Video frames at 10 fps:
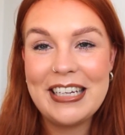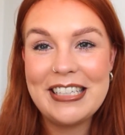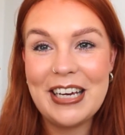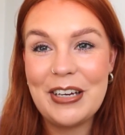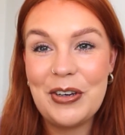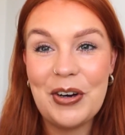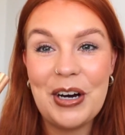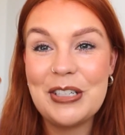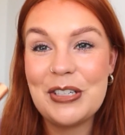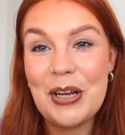So you
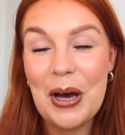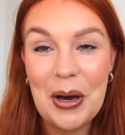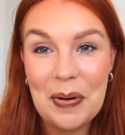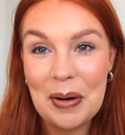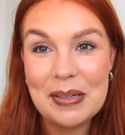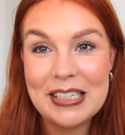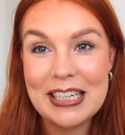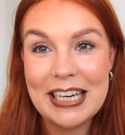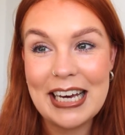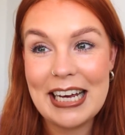guys know I was
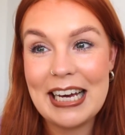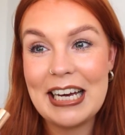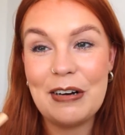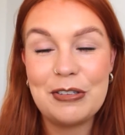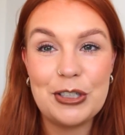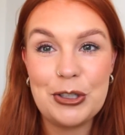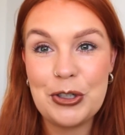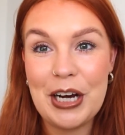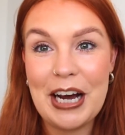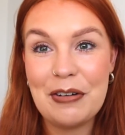going to get it and I was going to
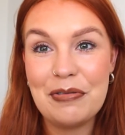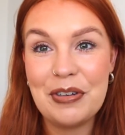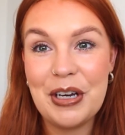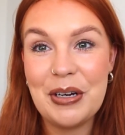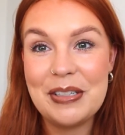try it out for you.